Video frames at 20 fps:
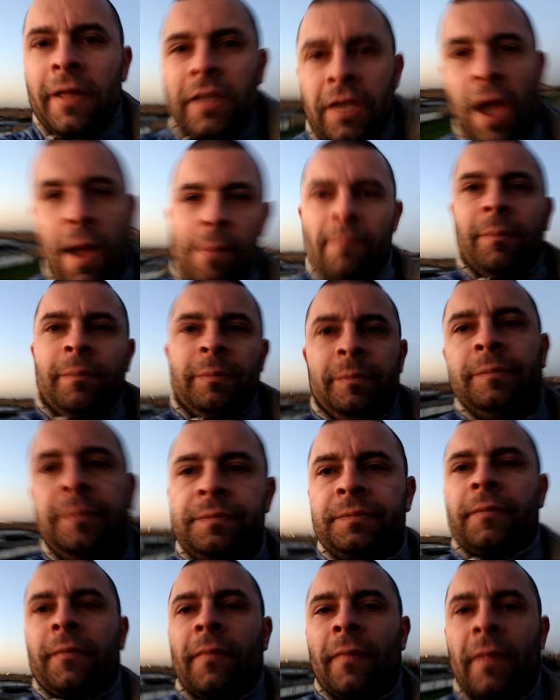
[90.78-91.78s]
Yeah,
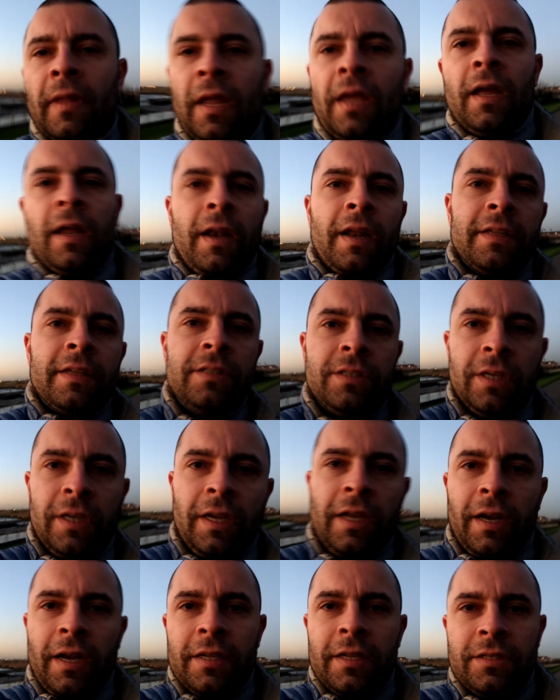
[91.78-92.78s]
let's
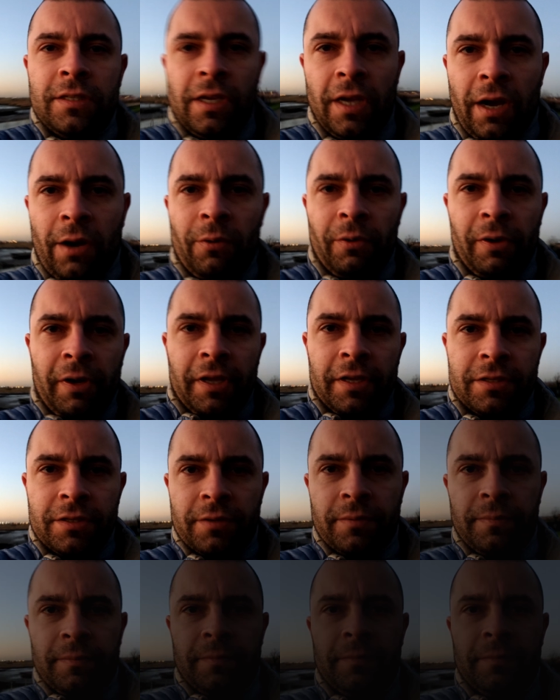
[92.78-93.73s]
see how it is.